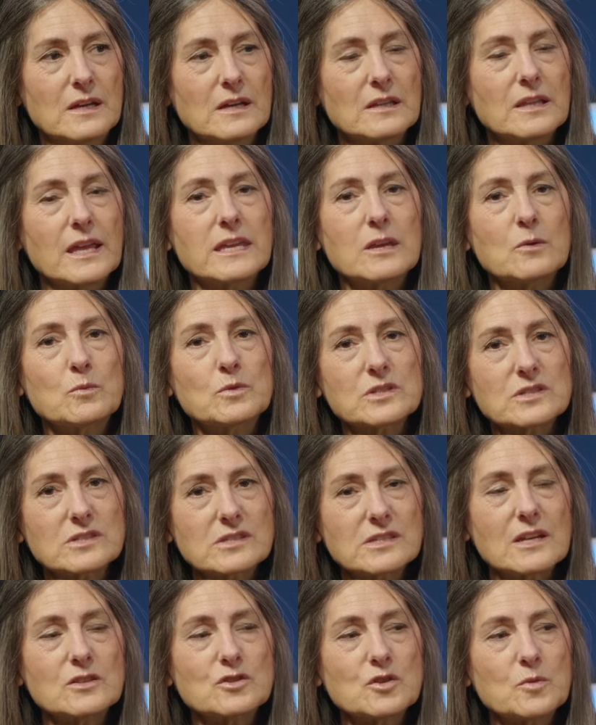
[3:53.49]
Like, it was
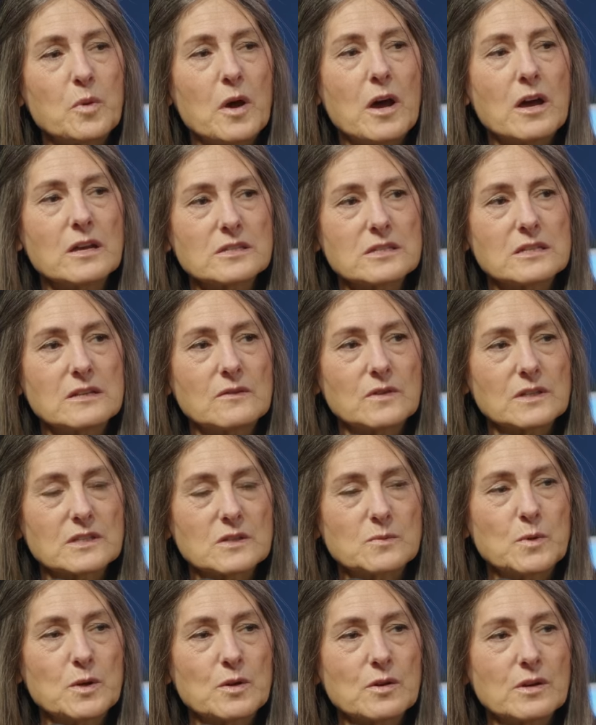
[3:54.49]
such a positive
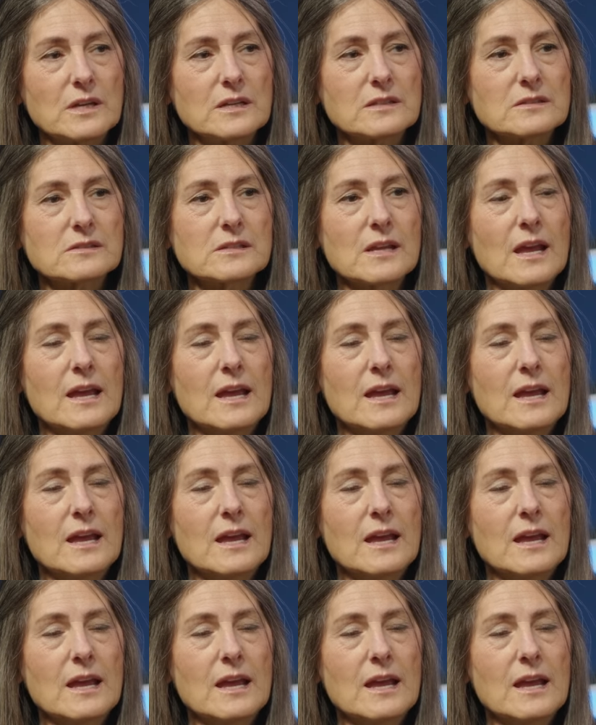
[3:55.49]
experience.